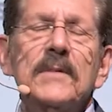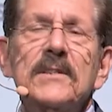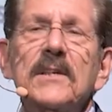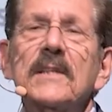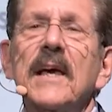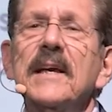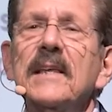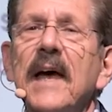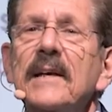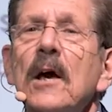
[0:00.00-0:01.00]
government is
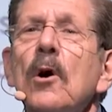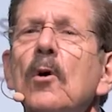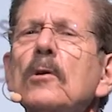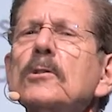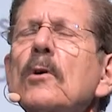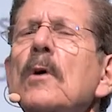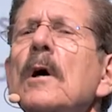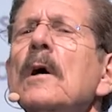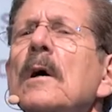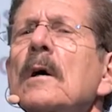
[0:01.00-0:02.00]
dictating that, also
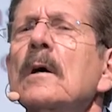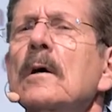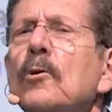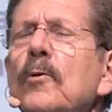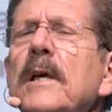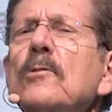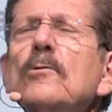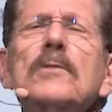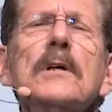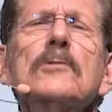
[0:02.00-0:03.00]
Green
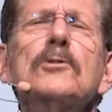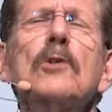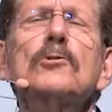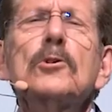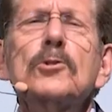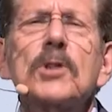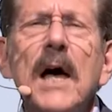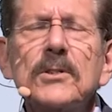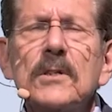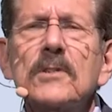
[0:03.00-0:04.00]
New Deal social
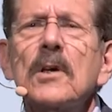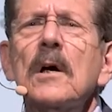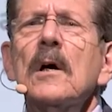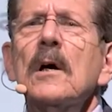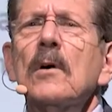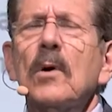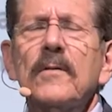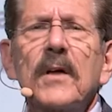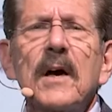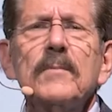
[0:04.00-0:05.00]
justice.
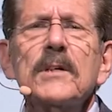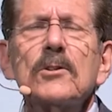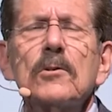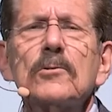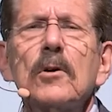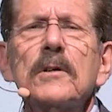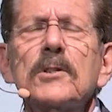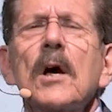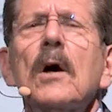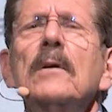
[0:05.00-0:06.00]
Well, the government is controlling
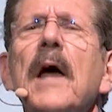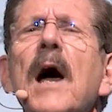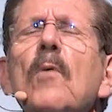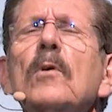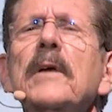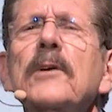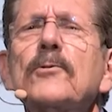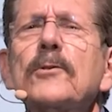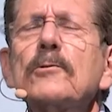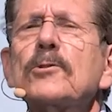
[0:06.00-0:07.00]
this, now we'll
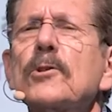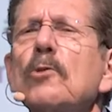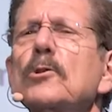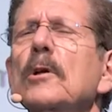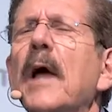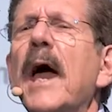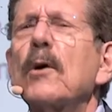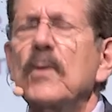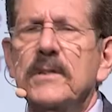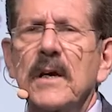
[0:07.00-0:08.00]
introduce social
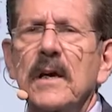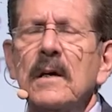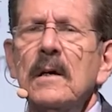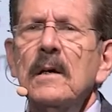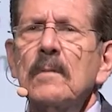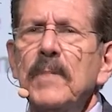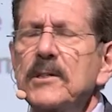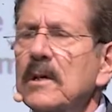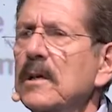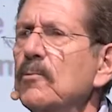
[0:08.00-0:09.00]
equity,
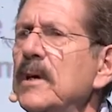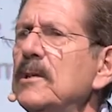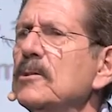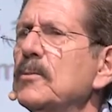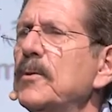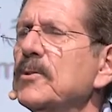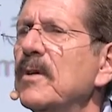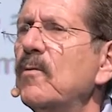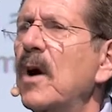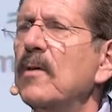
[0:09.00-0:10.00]
basically
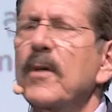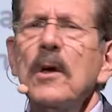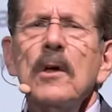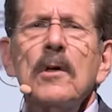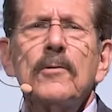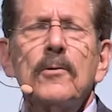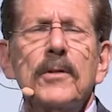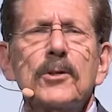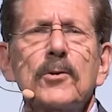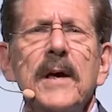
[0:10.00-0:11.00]
redistribution of wealth
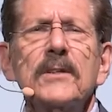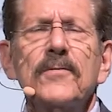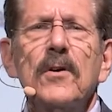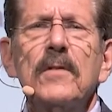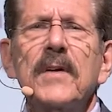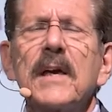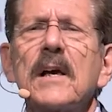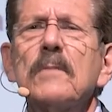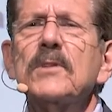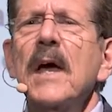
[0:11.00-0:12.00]
through the transfer of
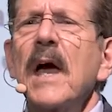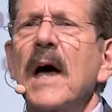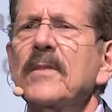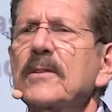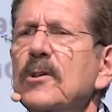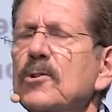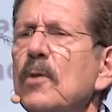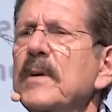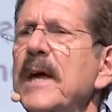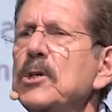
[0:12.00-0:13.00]
incomes and the
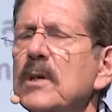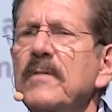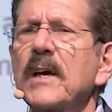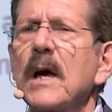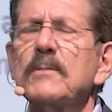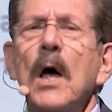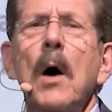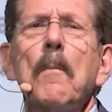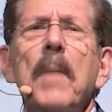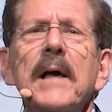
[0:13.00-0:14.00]
determination of incomes
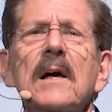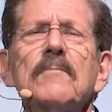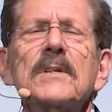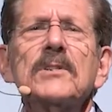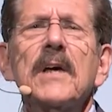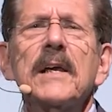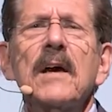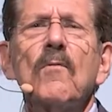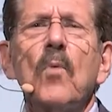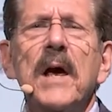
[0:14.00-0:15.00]
by government
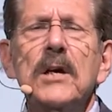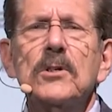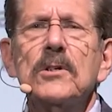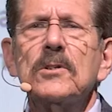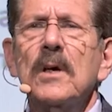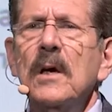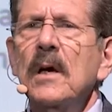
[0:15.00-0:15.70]
setting of wages